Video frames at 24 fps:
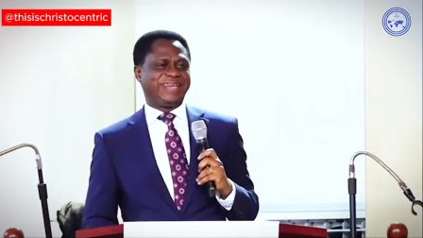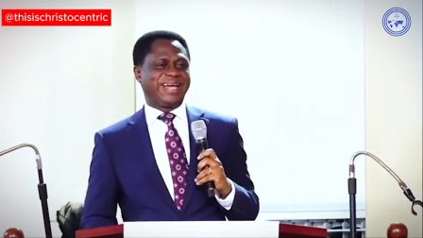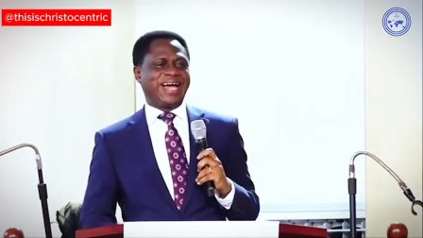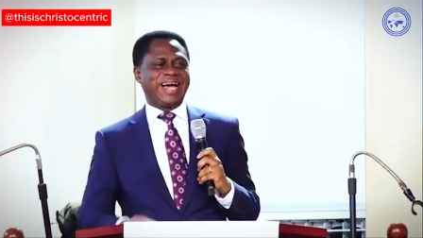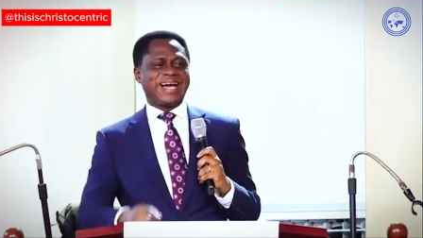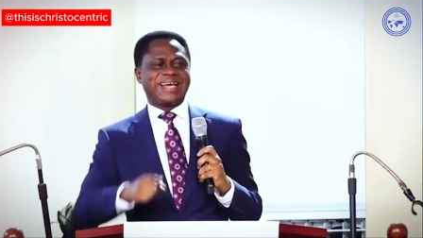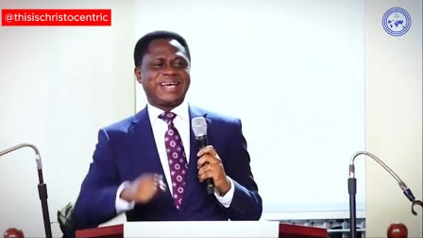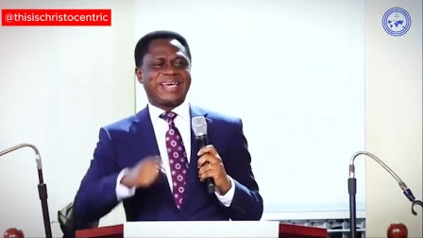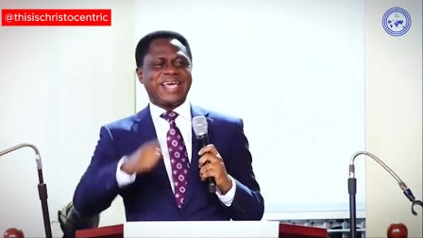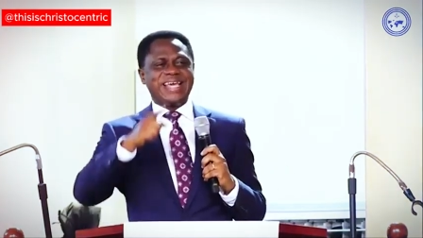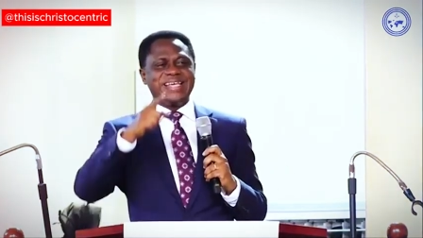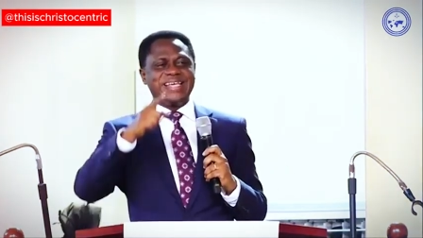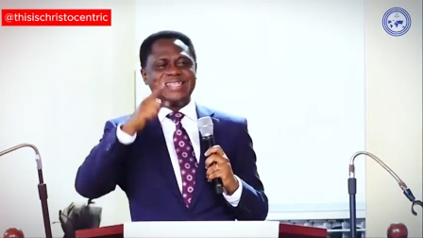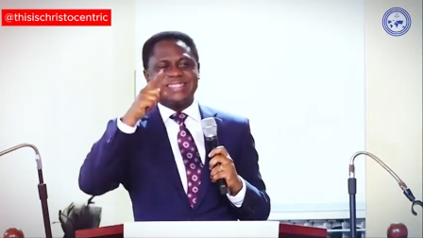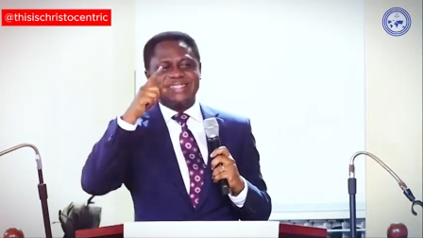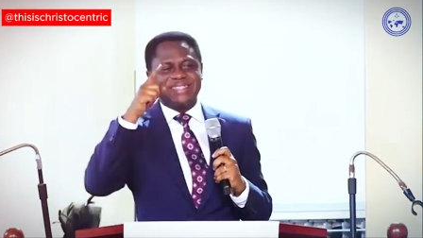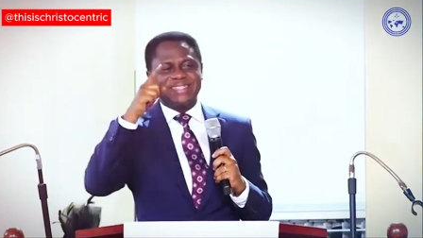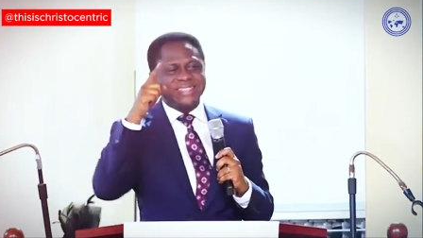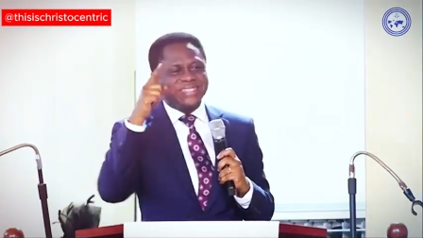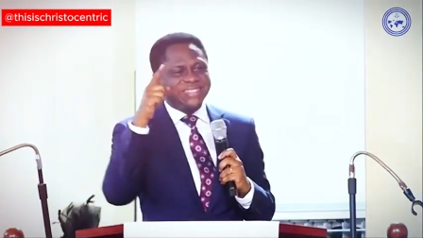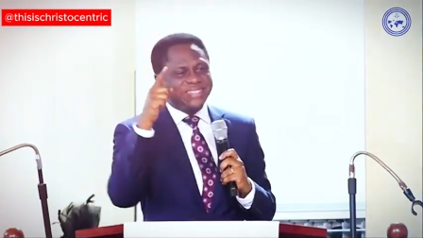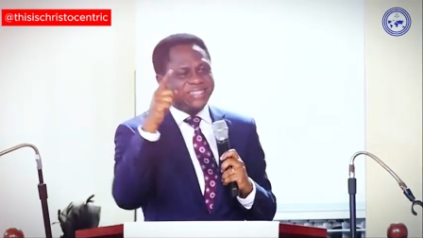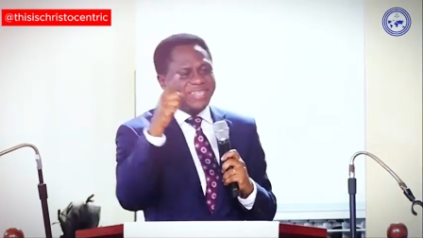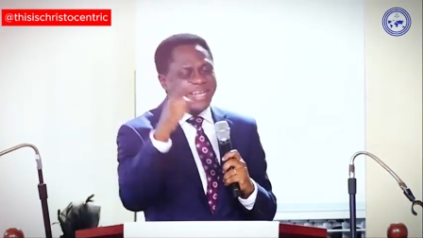against
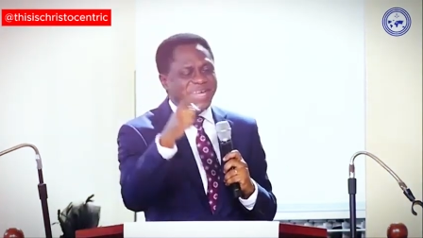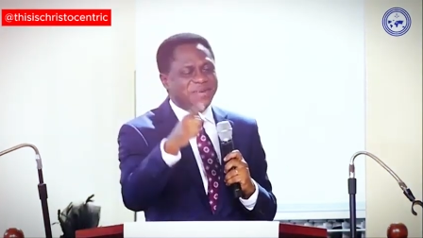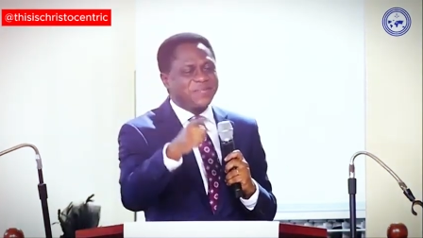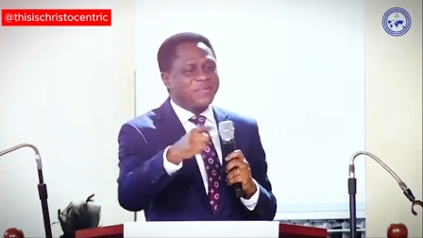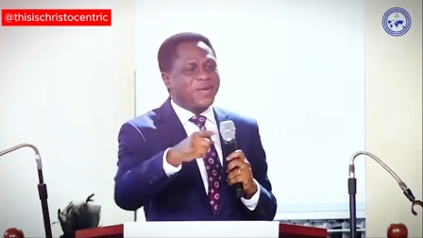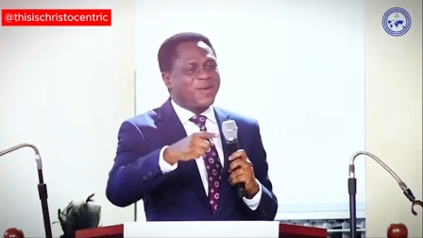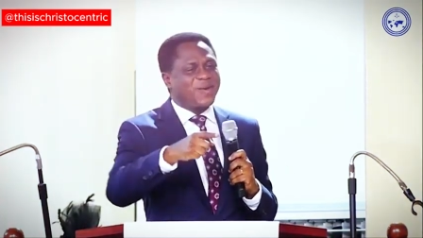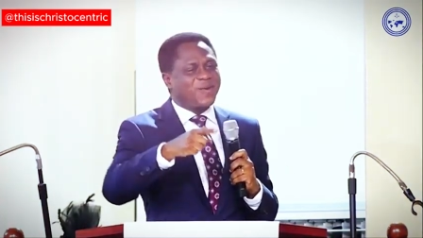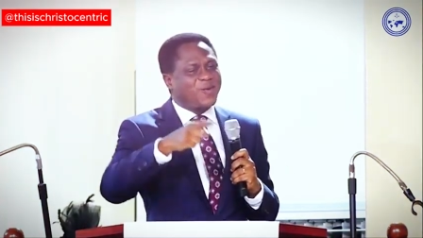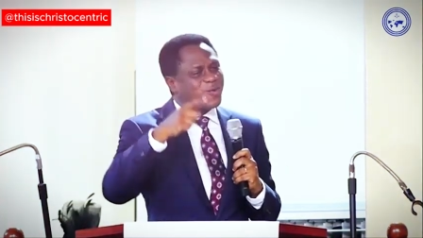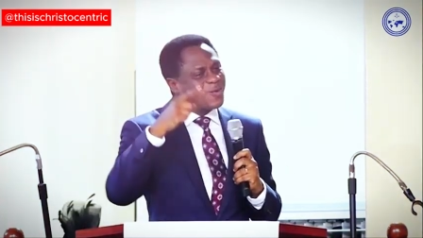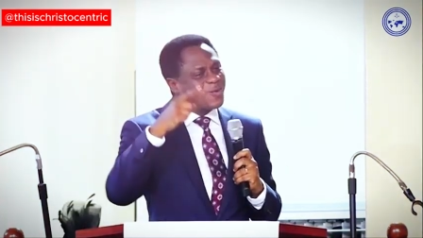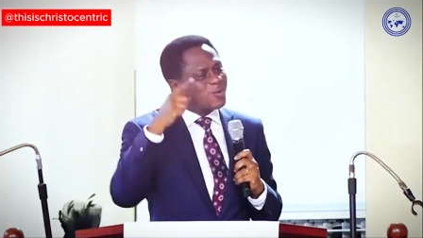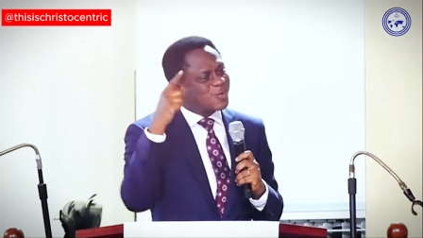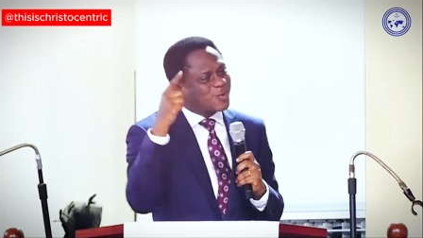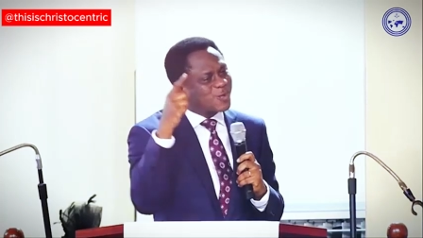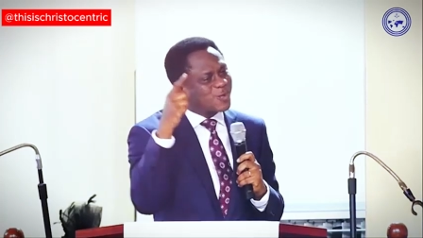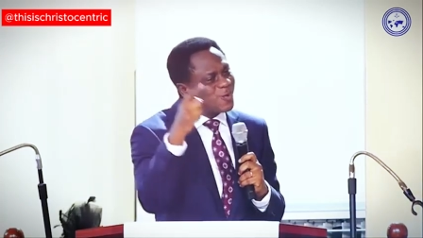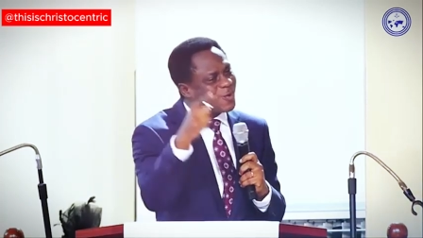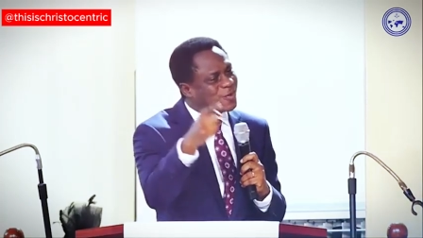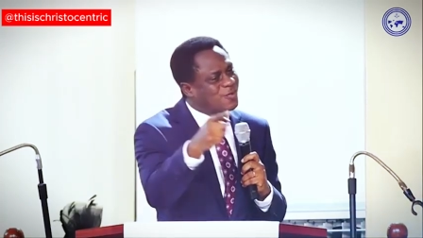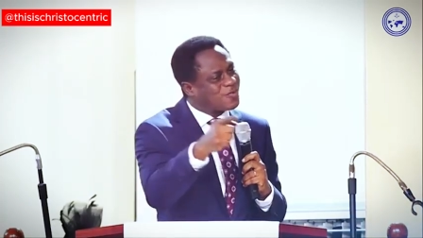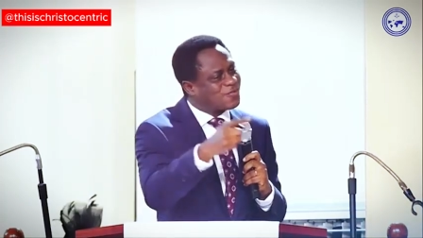this name and go scot